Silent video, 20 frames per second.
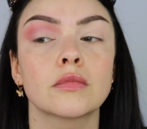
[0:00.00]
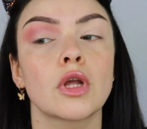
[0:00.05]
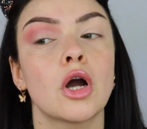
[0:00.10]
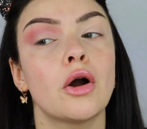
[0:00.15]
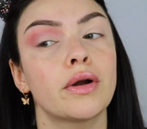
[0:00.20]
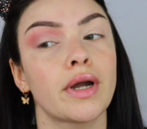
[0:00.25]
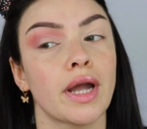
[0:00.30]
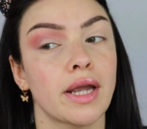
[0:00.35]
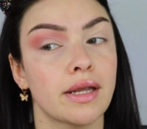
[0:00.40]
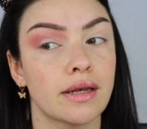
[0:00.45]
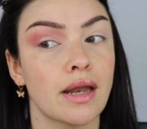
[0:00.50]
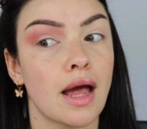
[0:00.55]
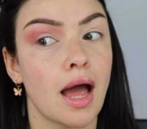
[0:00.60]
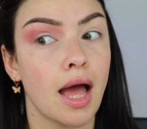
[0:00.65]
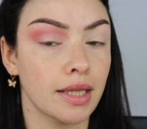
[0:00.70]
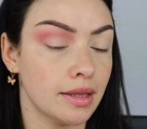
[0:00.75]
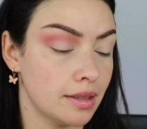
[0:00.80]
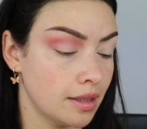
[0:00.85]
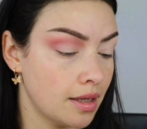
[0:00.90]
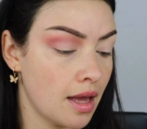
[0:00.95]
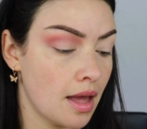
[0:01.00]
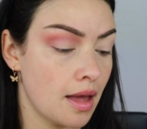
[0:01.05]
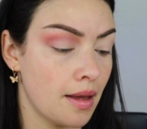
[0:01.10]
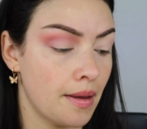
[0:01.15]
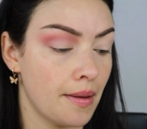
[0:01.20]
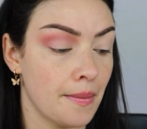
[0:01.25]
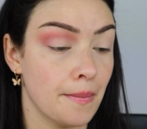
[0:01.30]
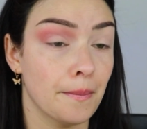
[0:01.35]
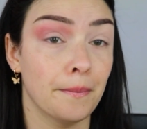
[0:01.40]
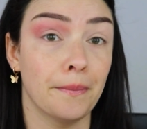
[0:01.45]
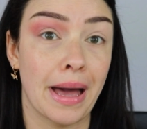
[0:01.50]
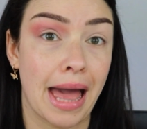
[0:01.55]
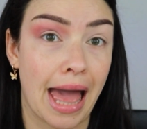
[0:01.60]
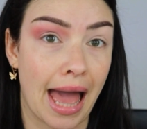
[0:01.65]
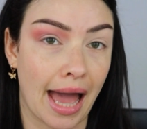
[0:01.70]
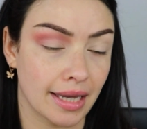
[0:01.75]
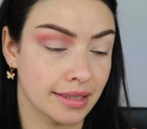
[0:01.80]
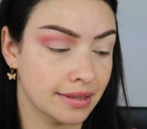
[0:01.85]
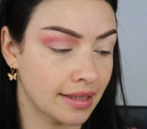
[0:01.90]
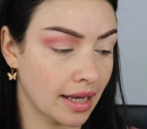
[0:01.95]
Okay, not
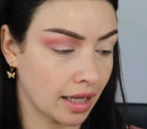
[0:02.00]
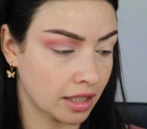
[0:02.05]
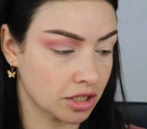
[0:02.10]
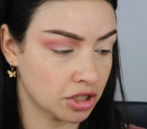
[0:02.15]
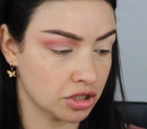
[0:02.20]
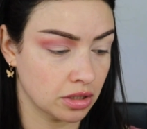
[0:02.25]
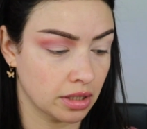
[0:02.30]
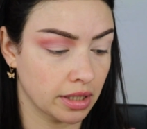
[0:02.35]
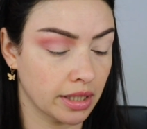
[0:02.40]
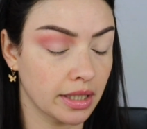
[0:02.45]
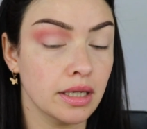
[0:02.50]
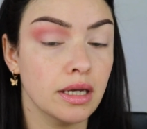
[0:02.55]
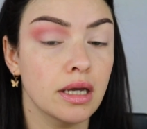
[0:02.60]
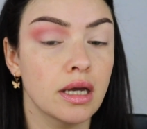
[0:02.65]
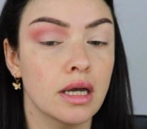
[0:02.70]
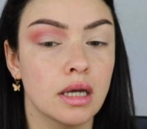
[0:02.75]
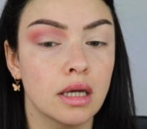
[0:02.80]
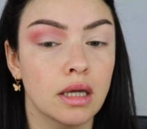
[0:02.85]
bad actually.